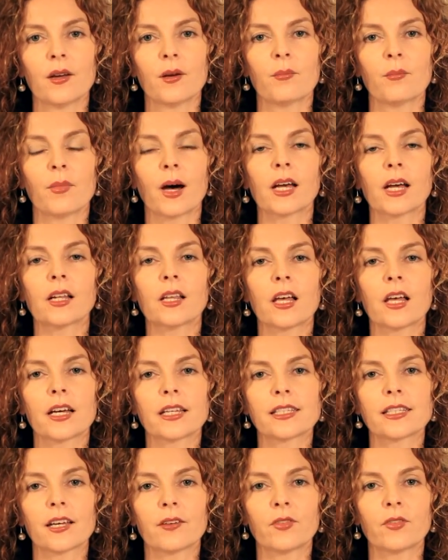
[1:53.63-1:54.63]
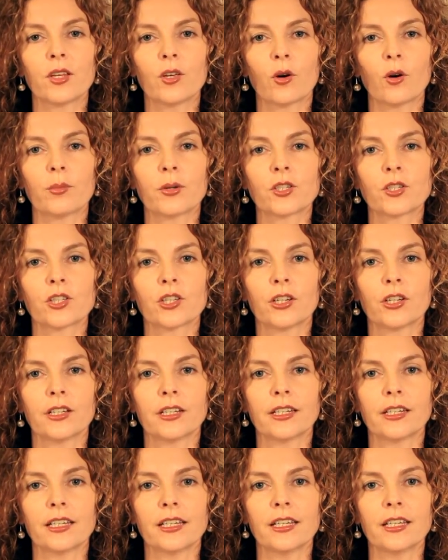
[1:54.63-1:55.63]
my clients have the
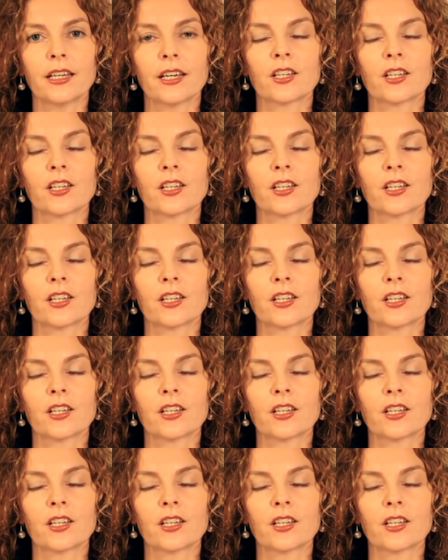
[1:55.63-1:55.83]
opportunity